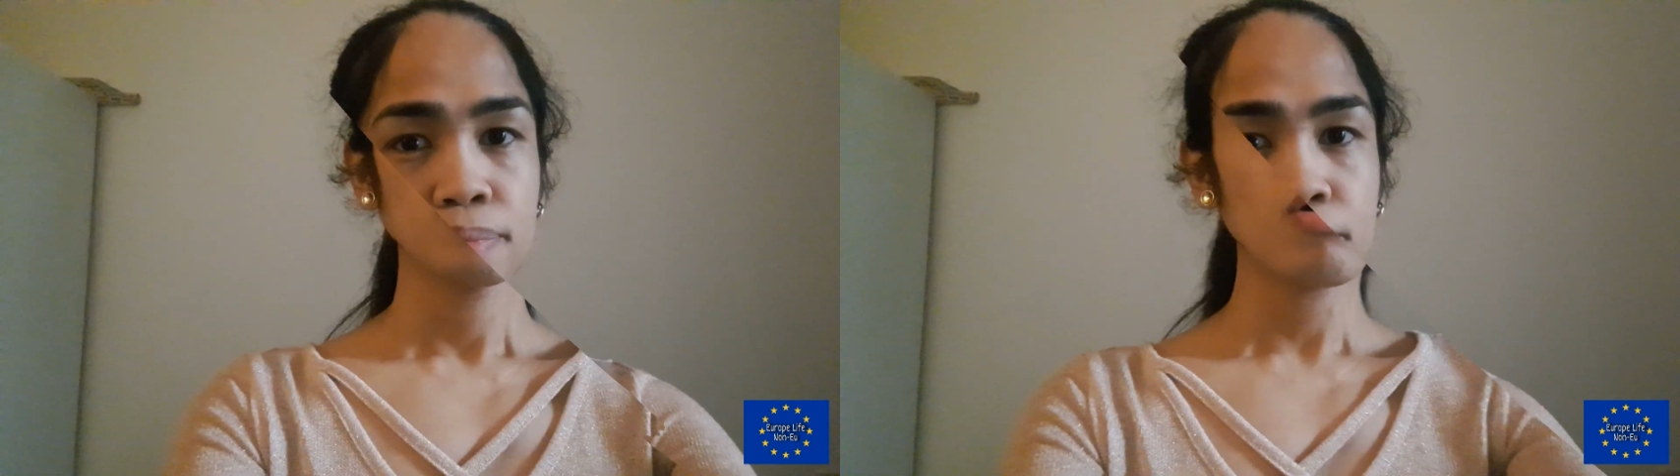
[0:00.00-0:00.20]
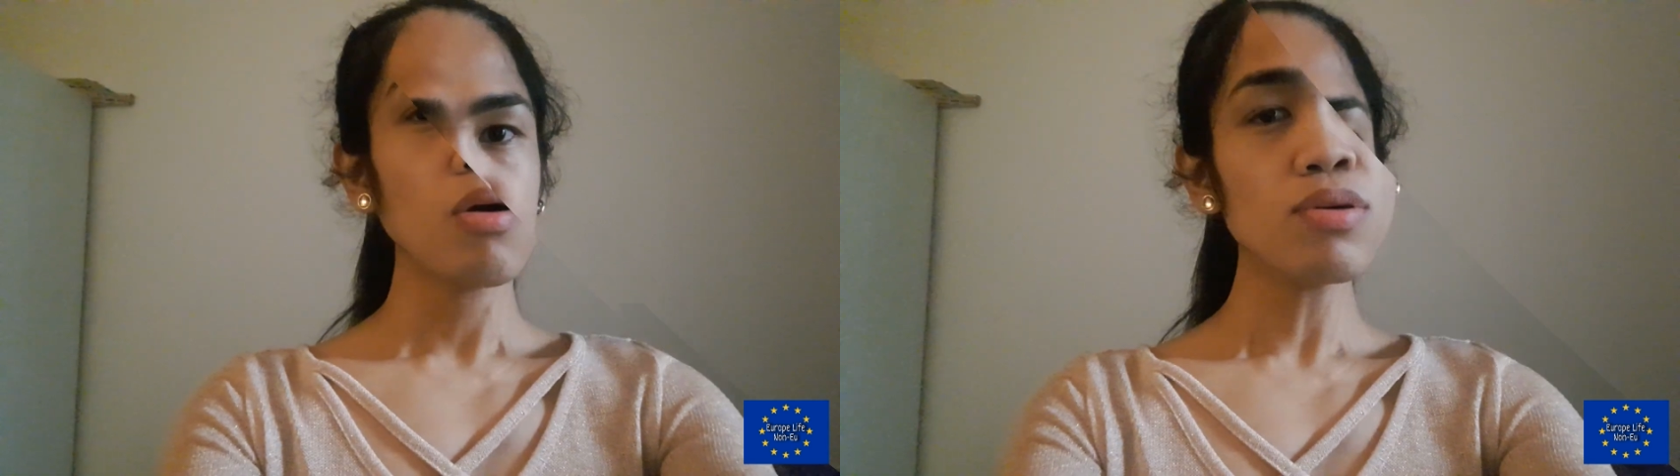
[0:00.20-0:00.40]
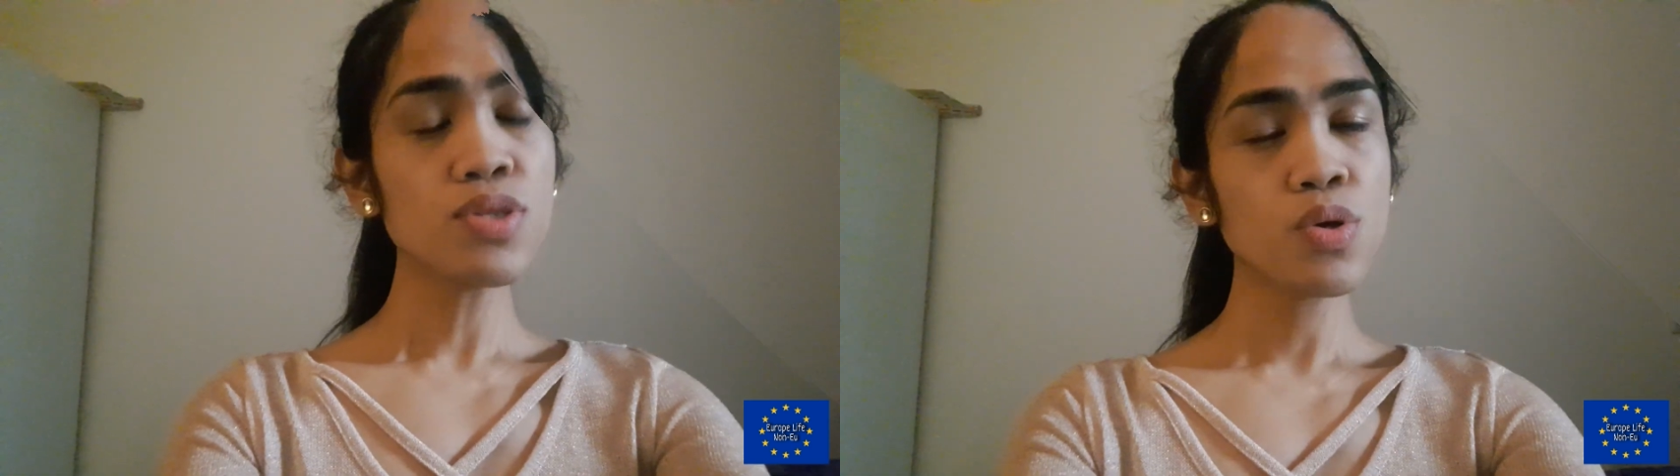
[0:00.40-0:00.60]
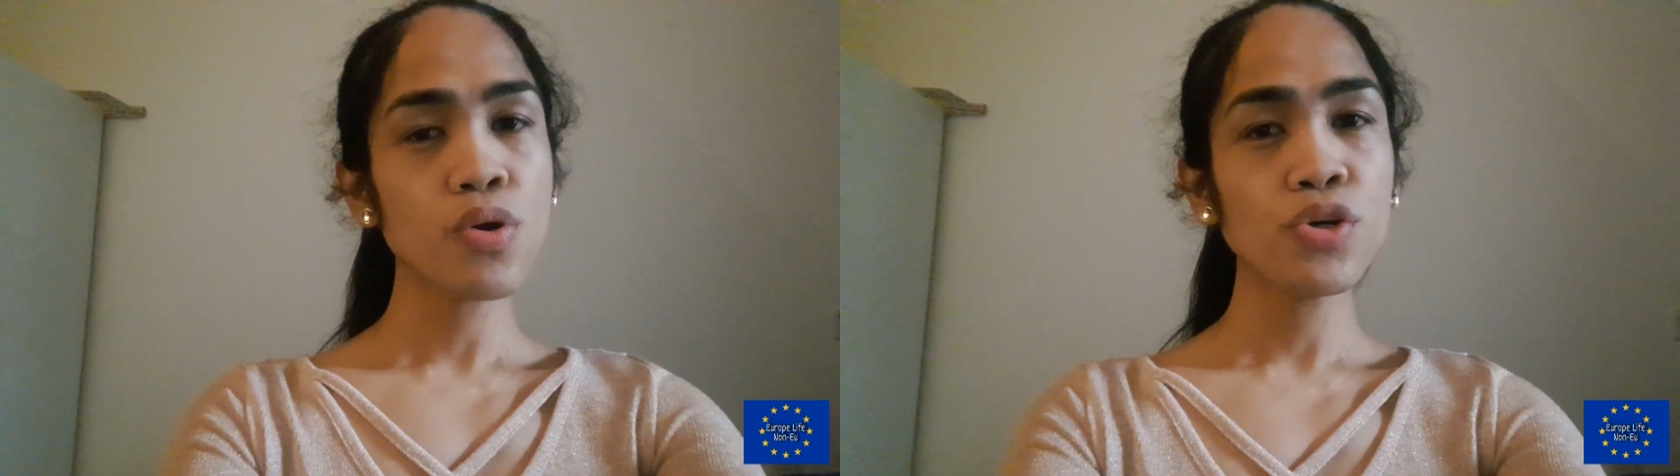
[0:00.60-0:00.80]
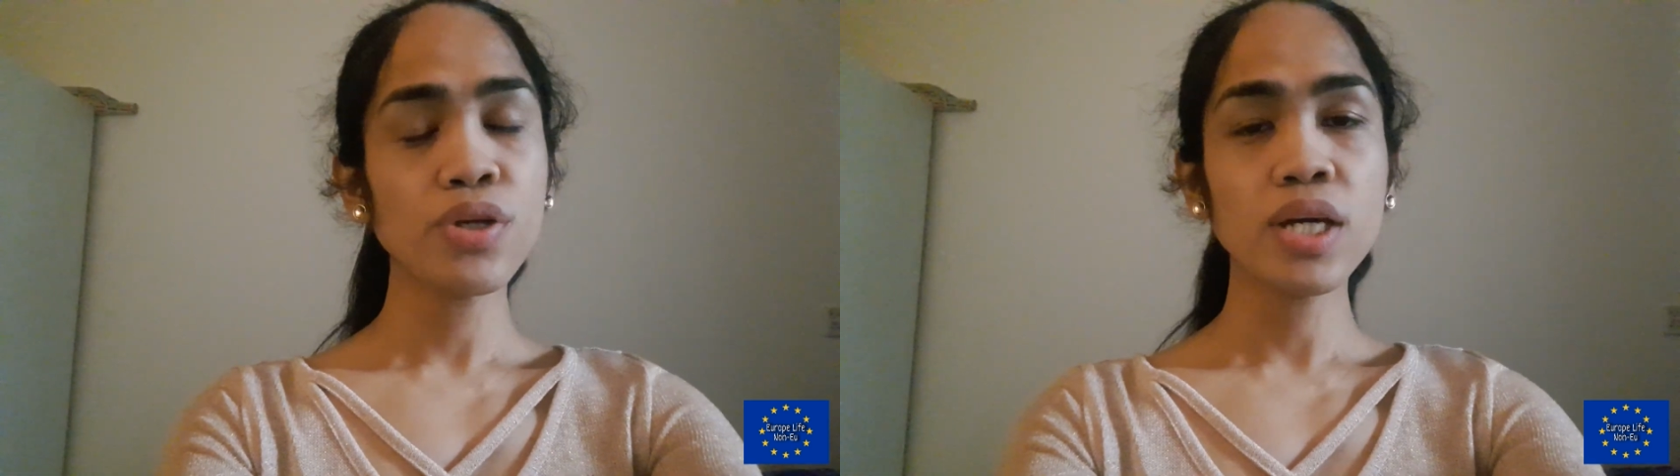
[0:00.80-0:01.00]
Also,
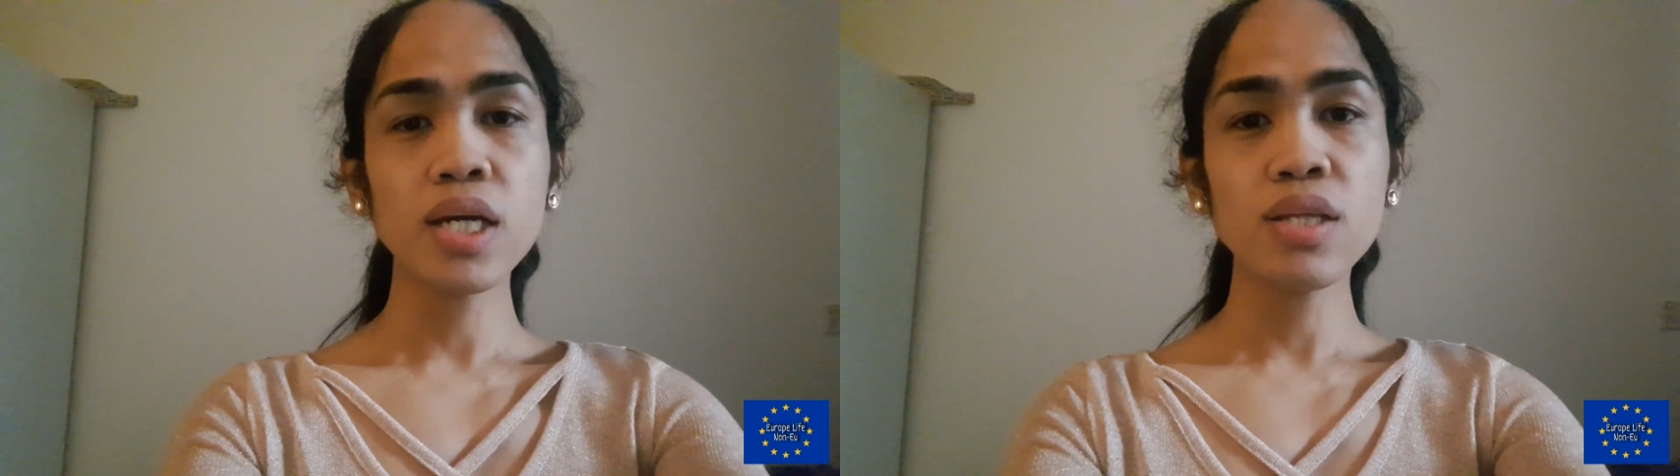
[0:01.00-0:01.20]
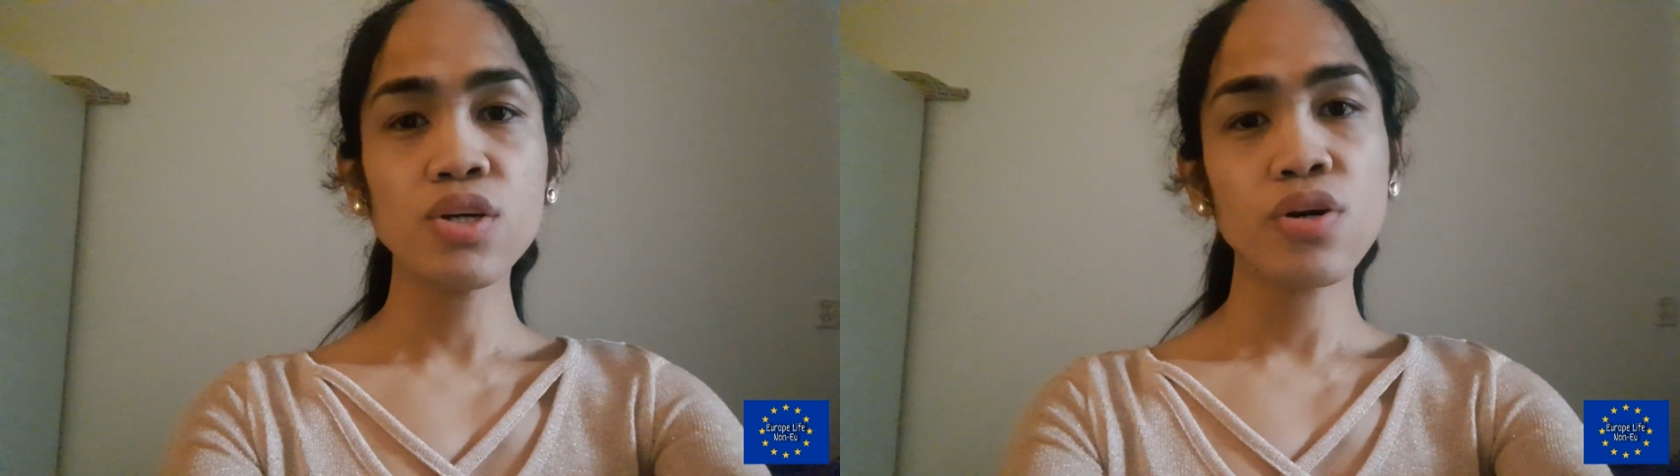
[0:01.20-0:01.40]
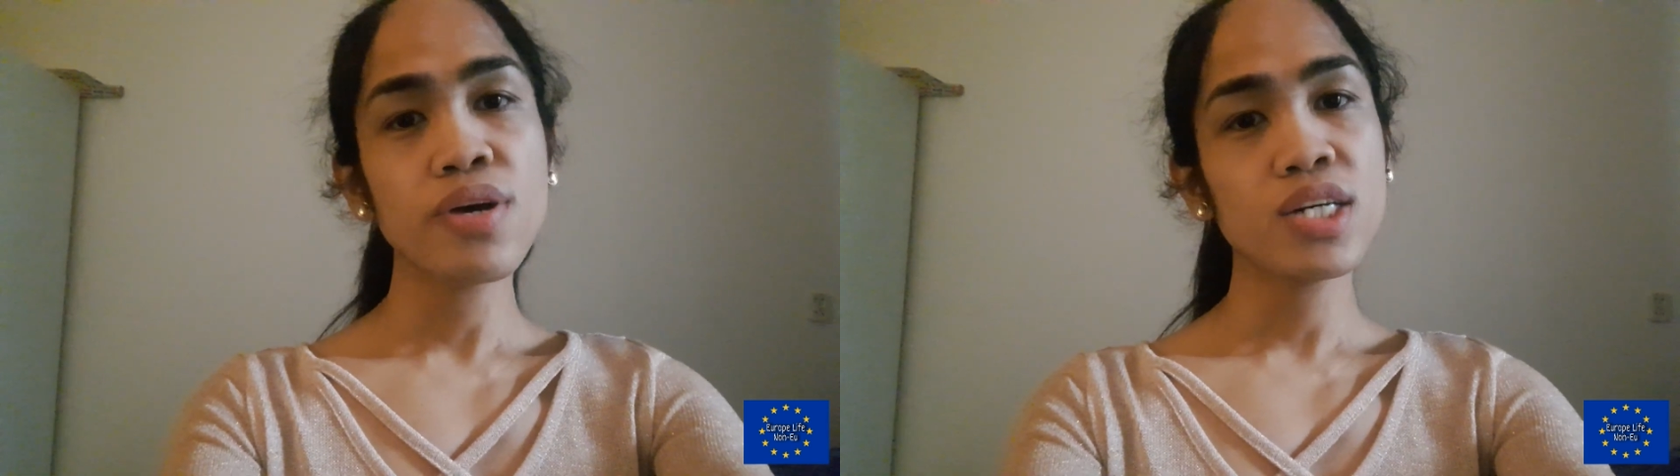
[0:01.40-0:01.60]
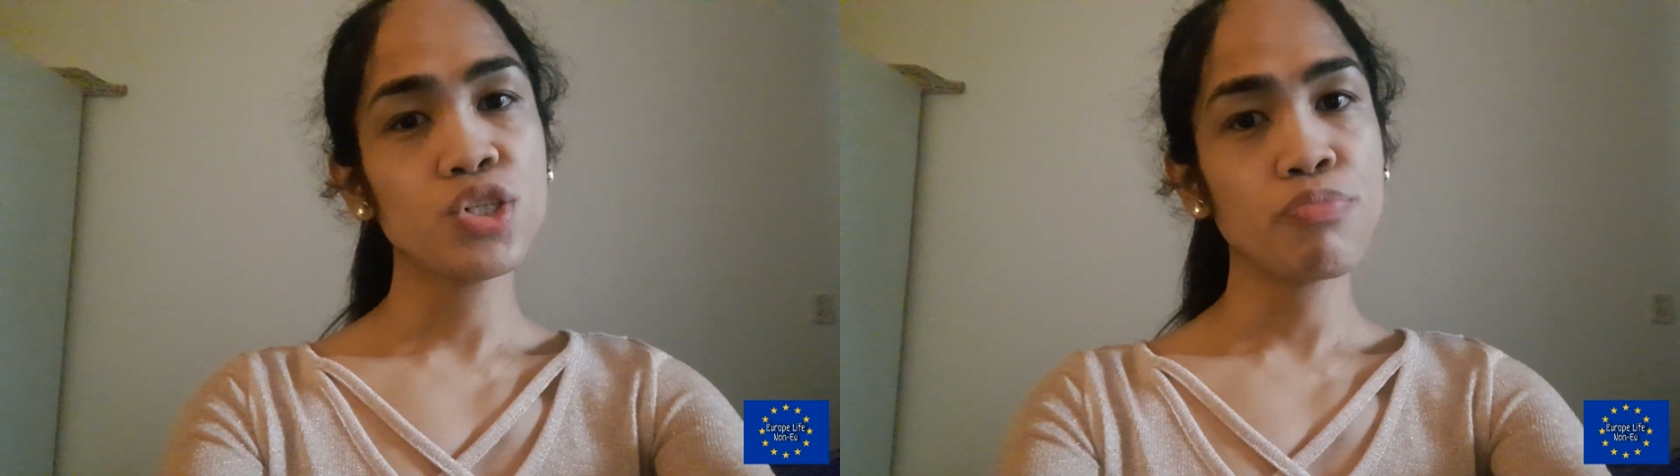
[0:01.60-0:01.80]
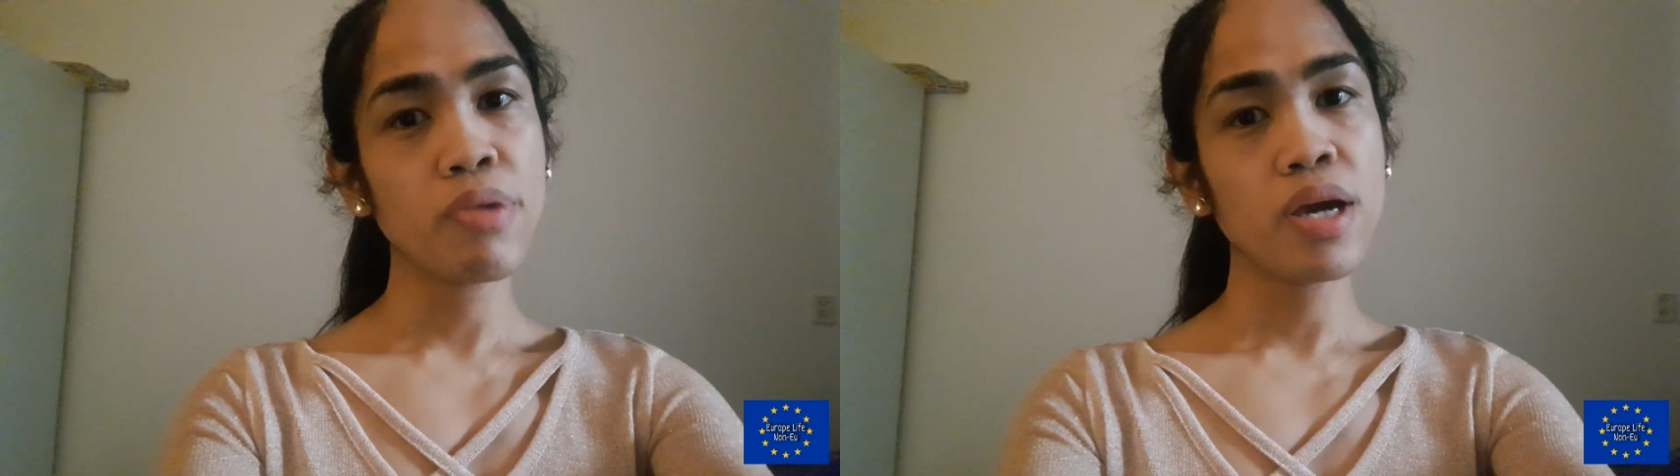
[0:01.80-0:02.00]
you need your
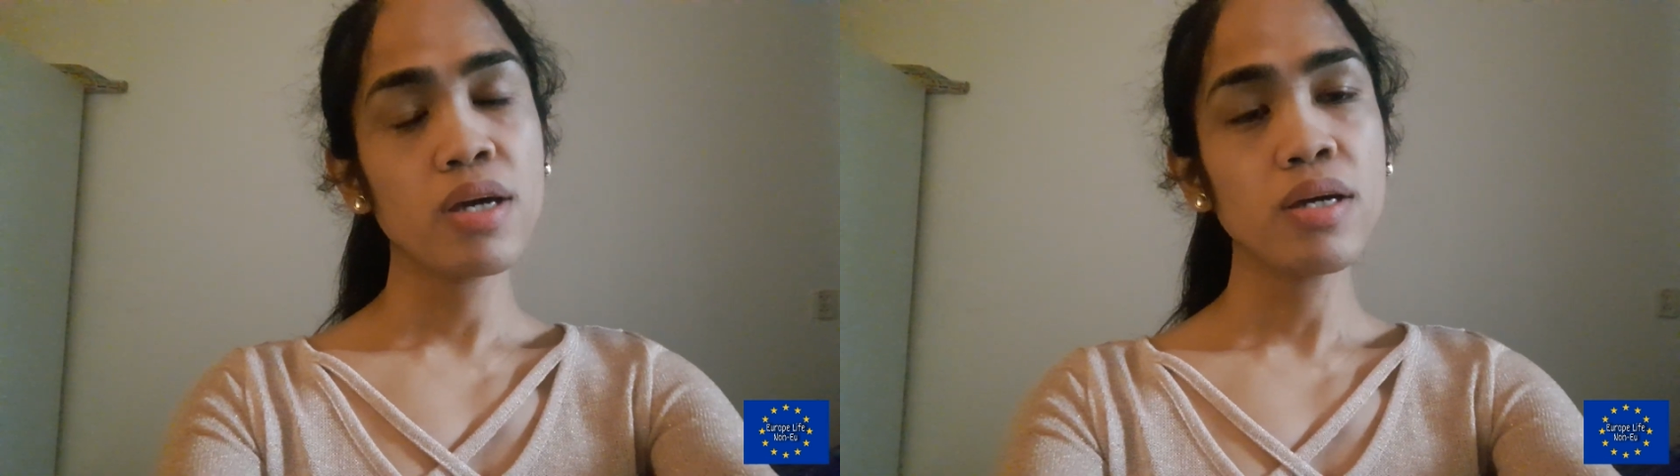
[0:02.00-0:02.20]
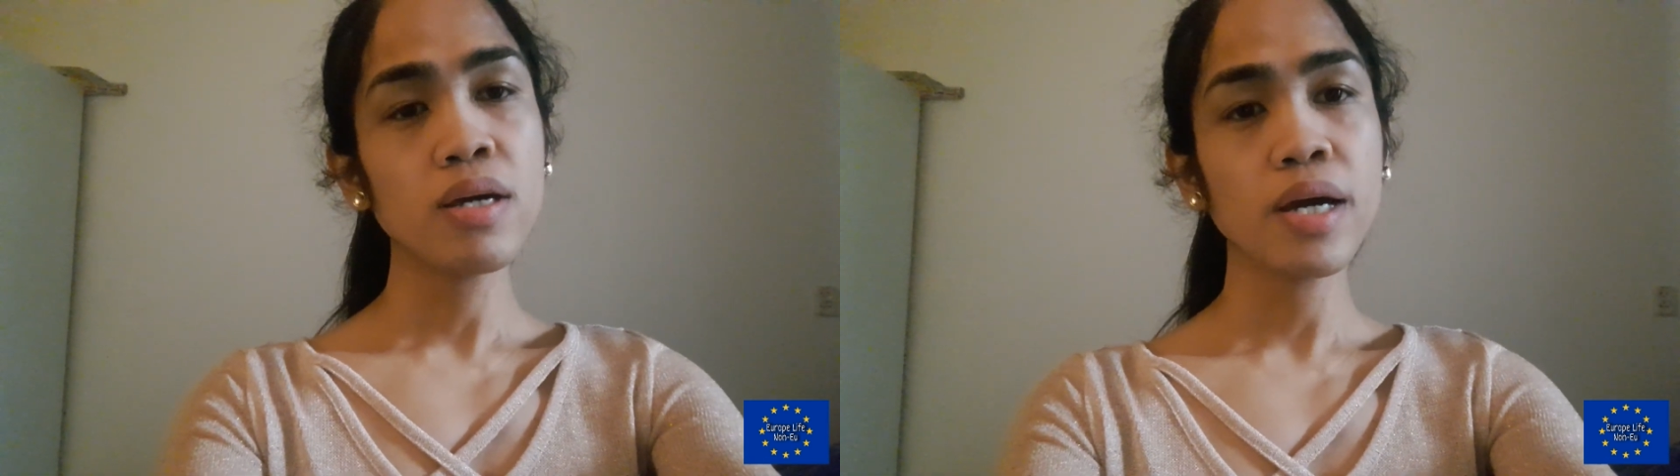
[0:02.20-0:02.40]
resume